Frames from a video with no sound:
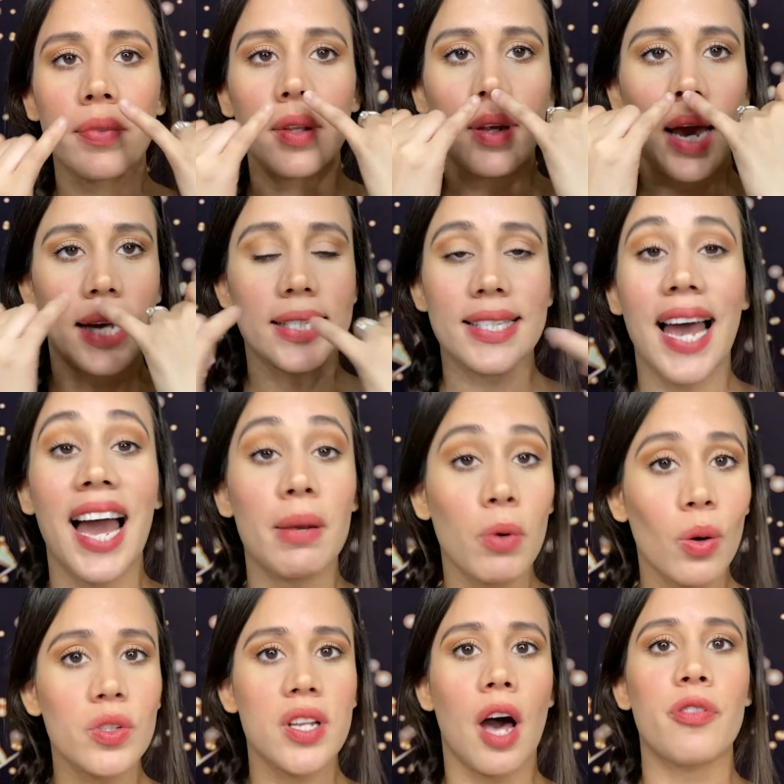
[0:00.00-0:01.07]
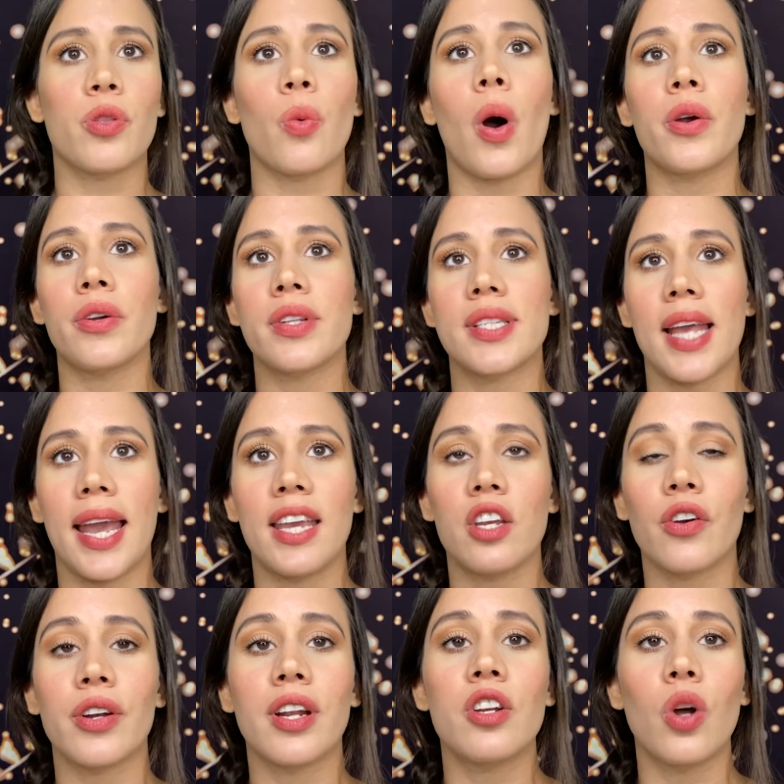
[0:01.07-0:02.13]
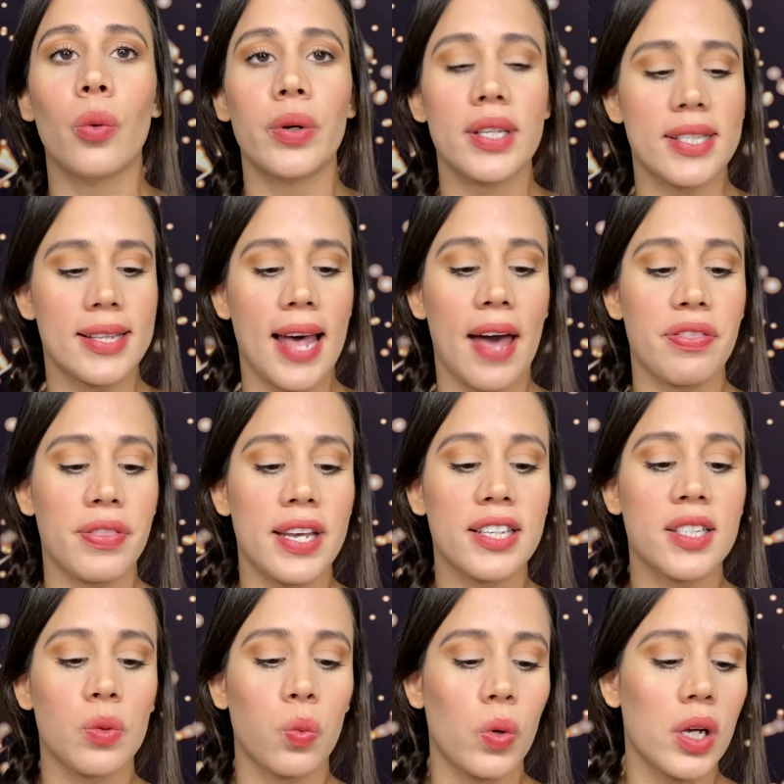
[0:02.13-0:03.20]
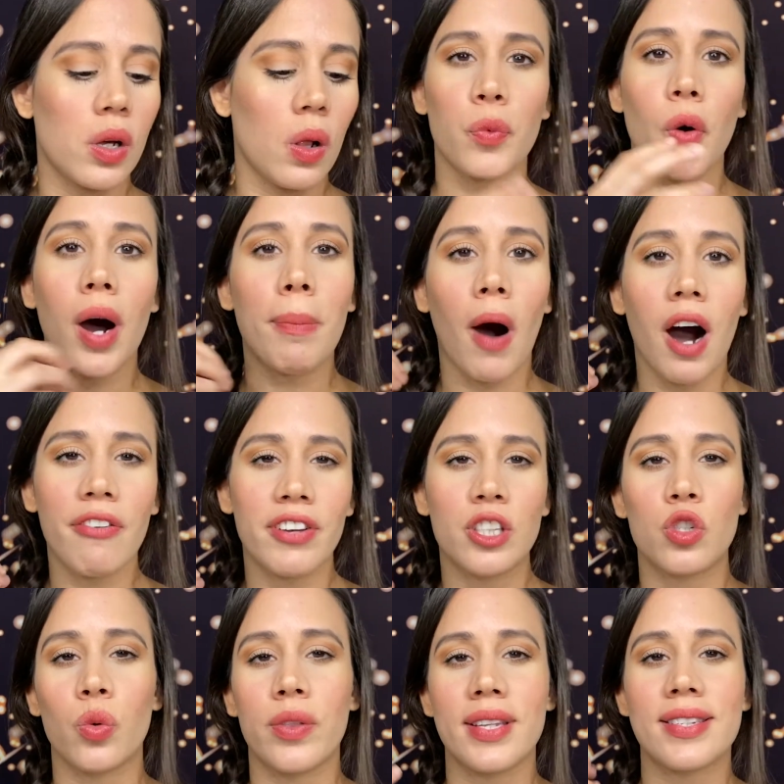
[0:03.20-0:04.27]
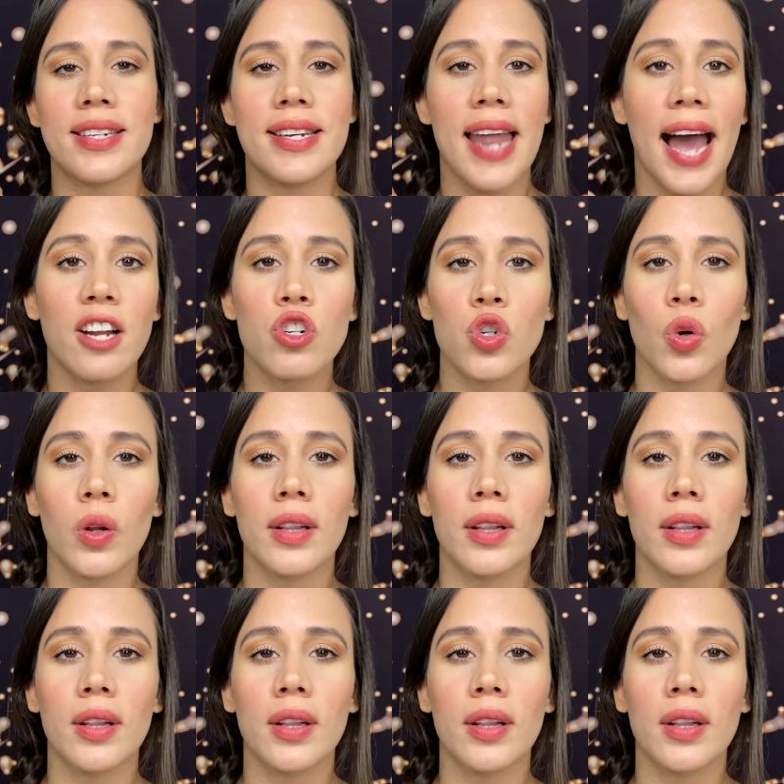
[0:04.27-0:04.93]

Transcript: As time goes on throughout your day, you're gonna notice that this will rub off into this natural